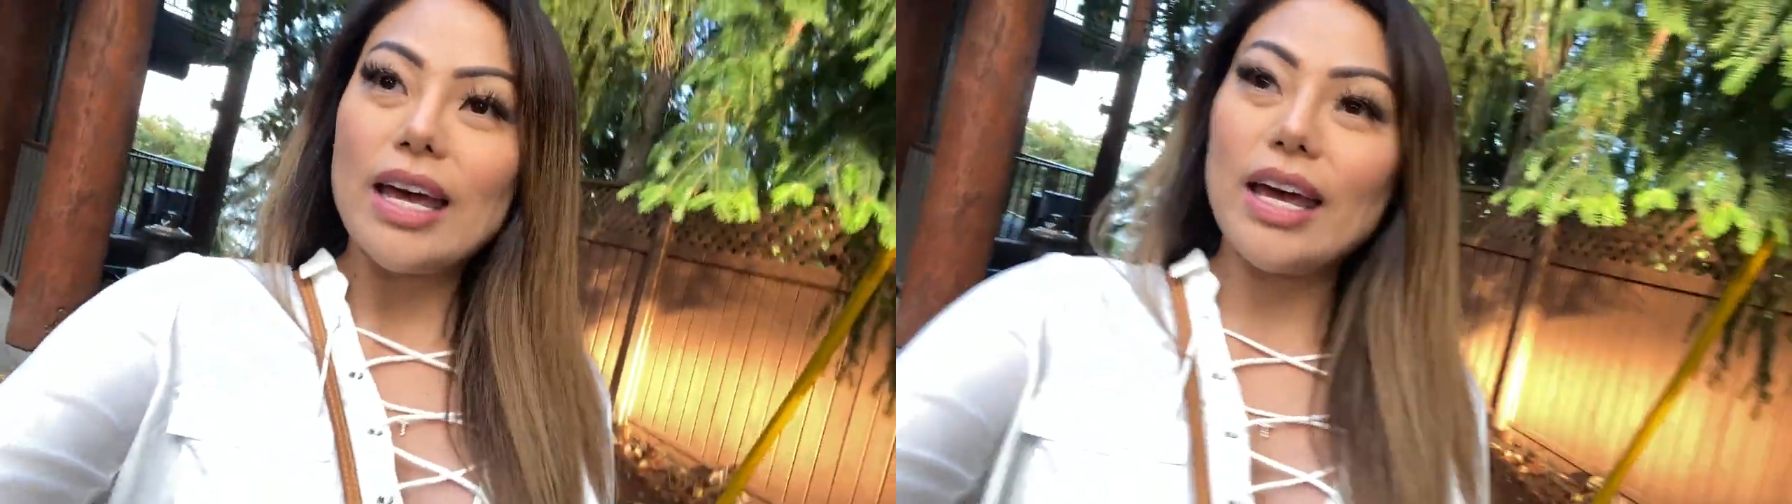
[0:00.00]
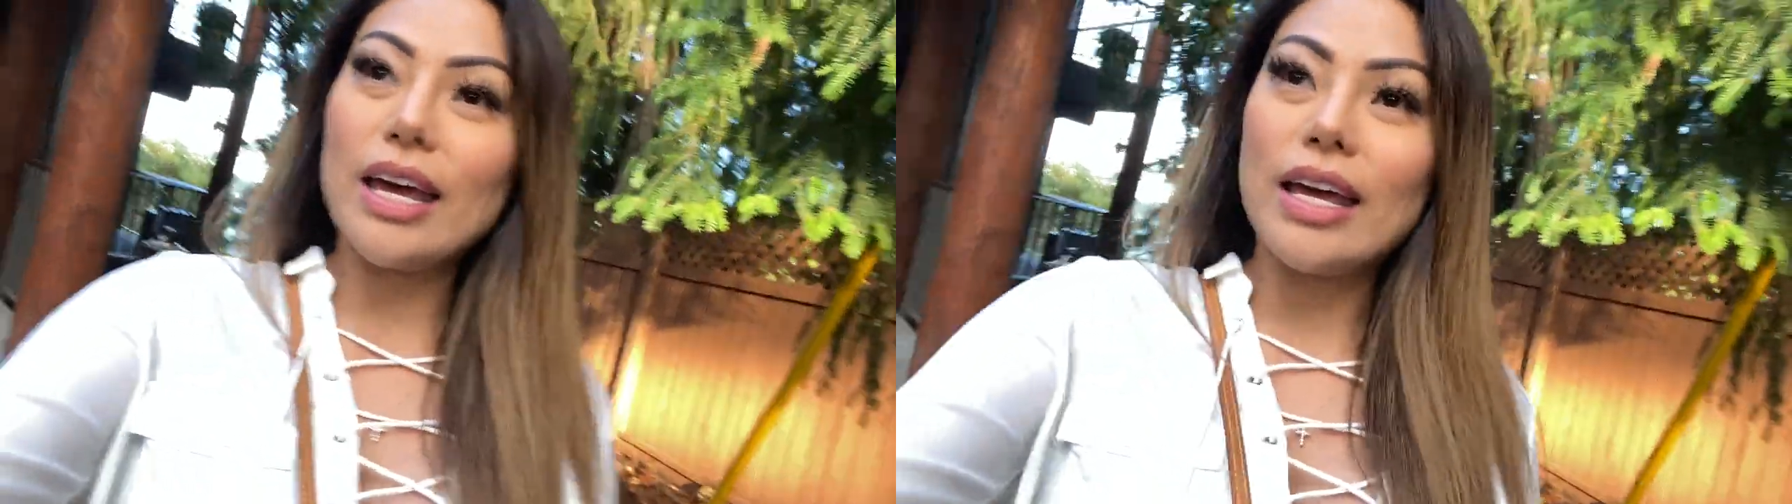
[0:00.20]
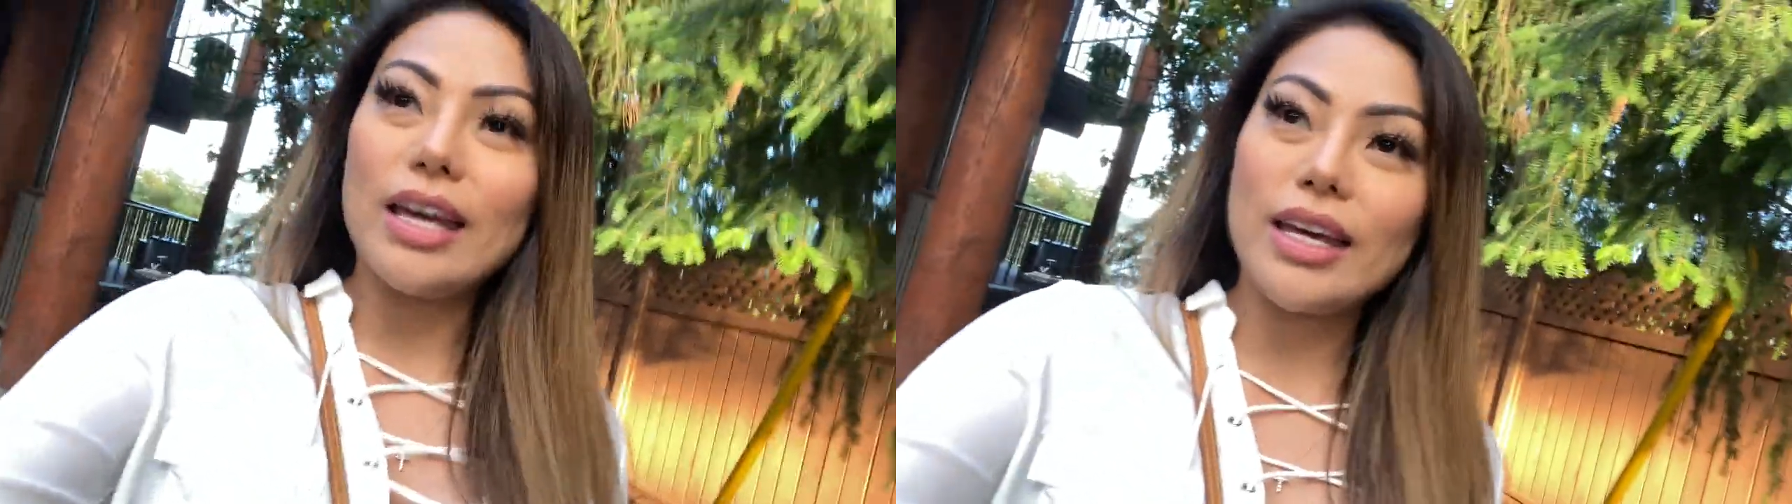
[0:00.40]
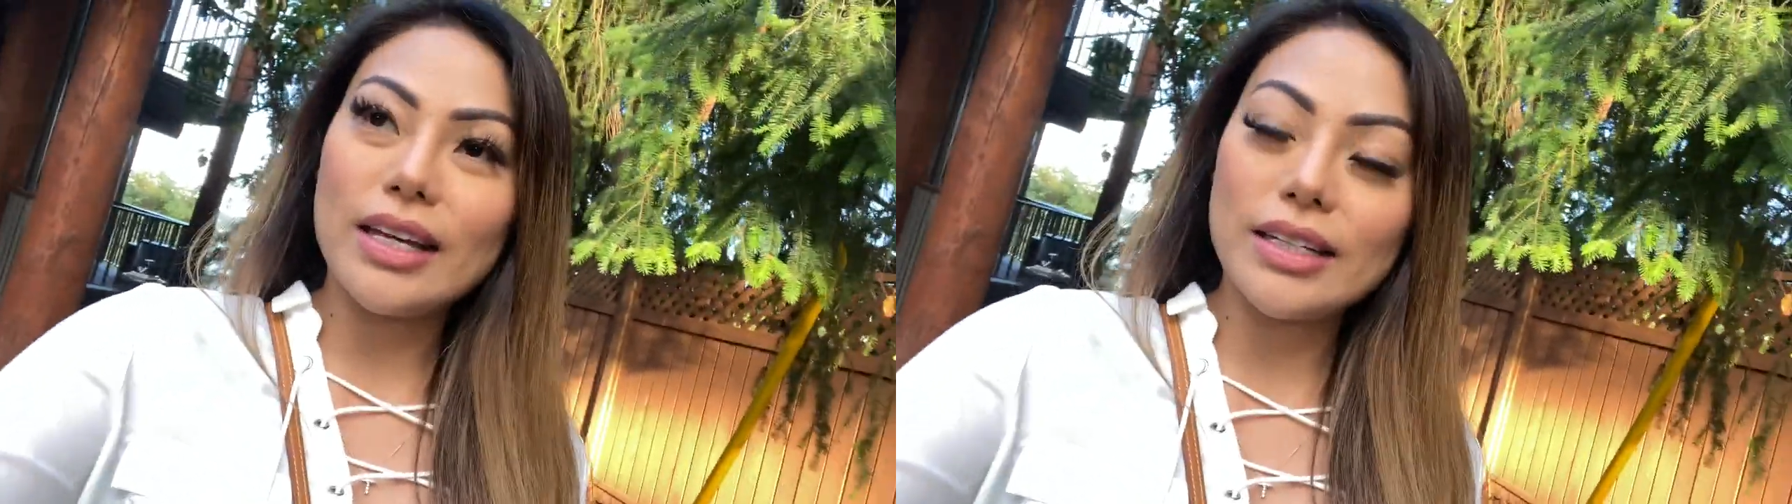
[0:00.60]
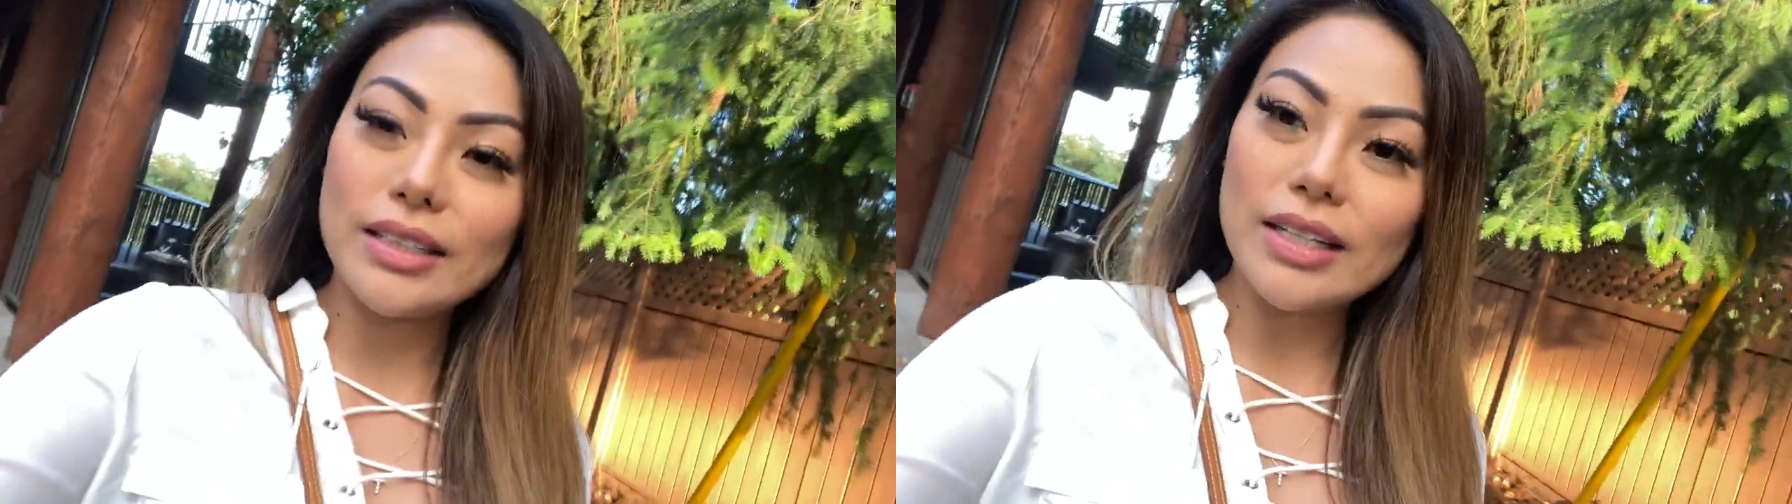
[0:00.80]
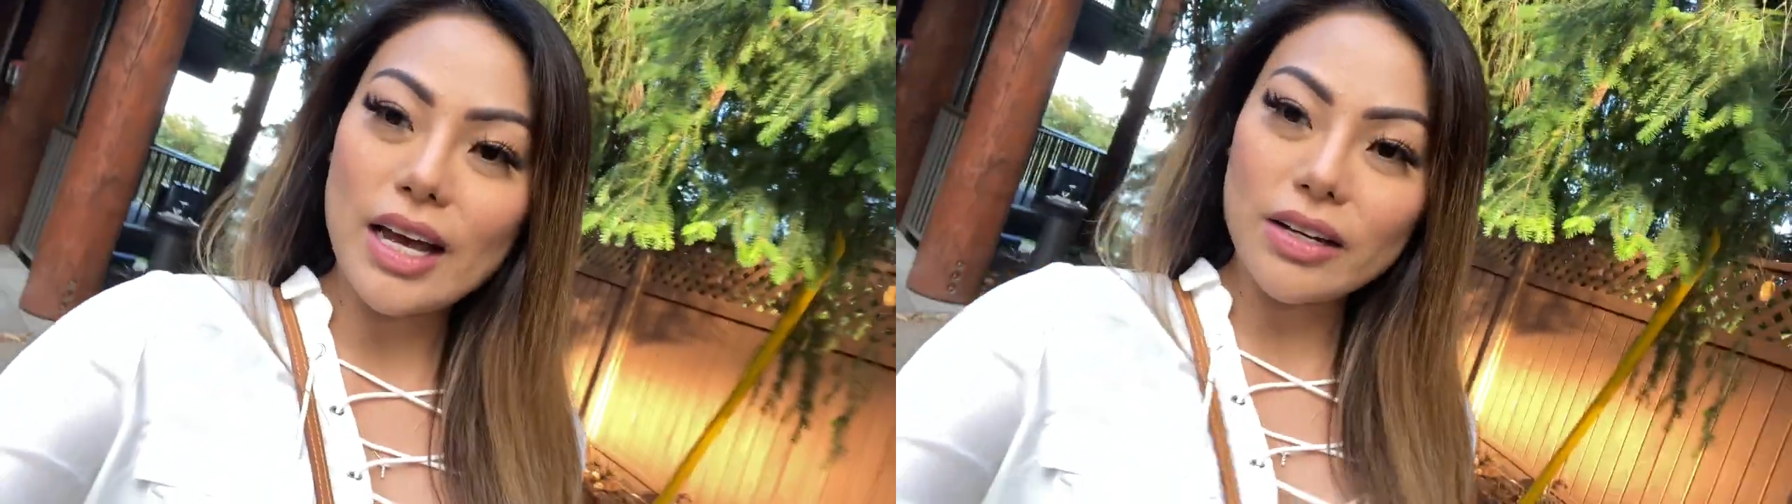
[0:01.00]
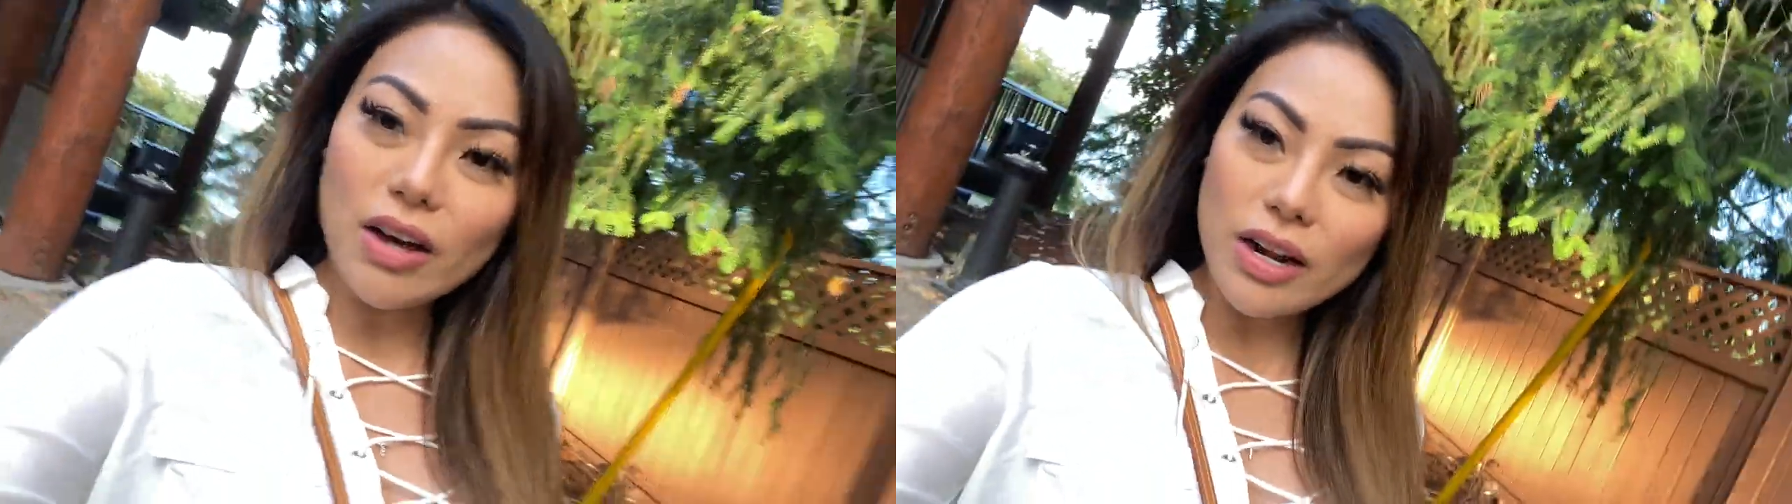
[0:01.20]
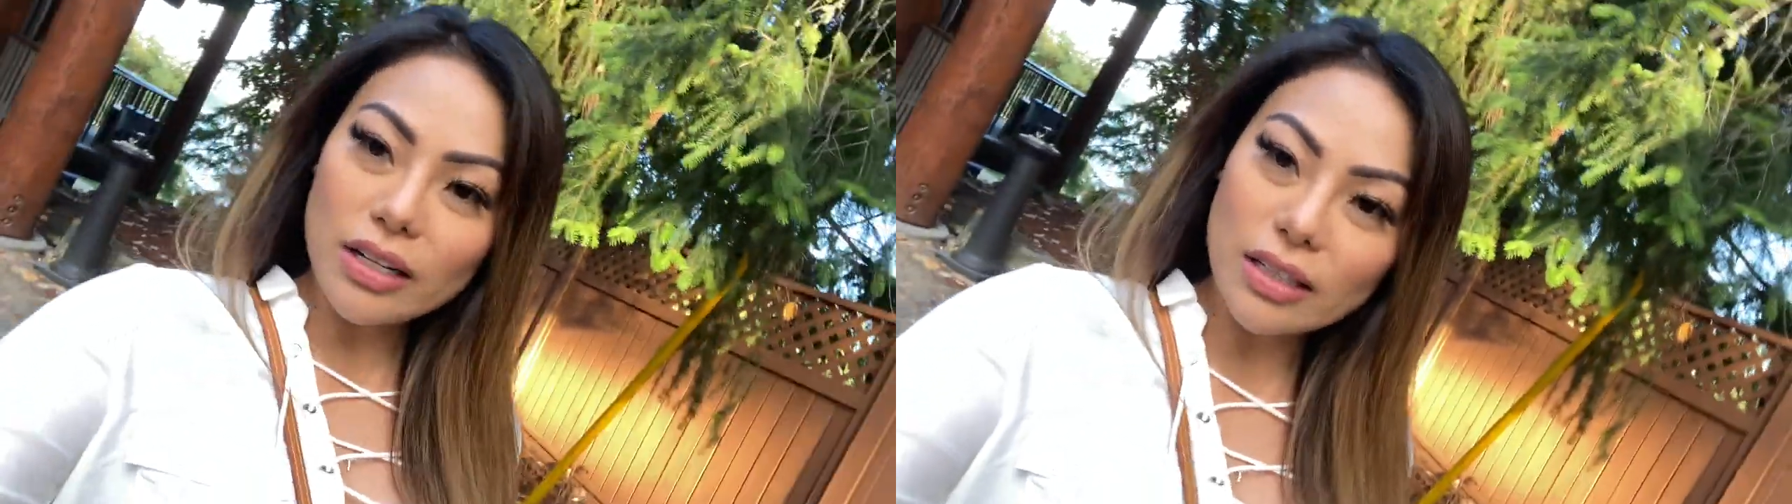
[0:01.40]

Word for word: and I caught a